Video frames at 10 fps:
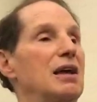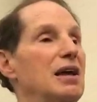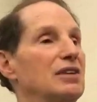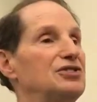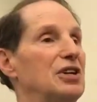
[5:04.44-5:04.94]

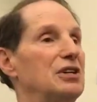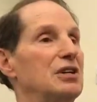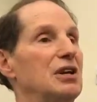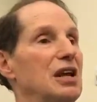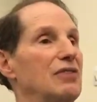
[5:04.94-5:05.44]
isn't
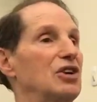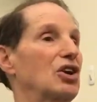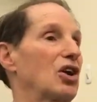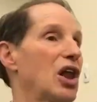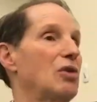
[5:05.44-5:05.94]
even
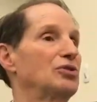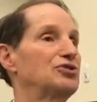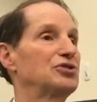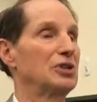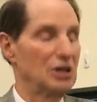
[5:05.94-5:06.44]
close
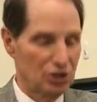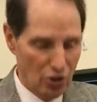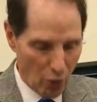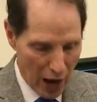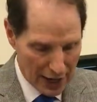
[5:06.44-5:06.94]
to
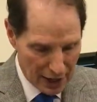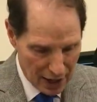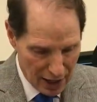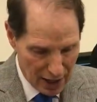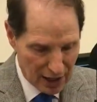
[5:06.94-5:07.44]
what
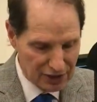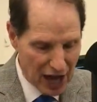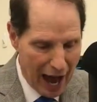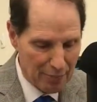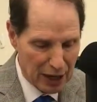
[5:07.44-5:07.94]
is
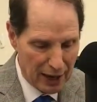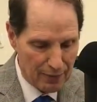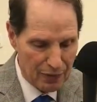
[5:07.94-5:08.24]
happening.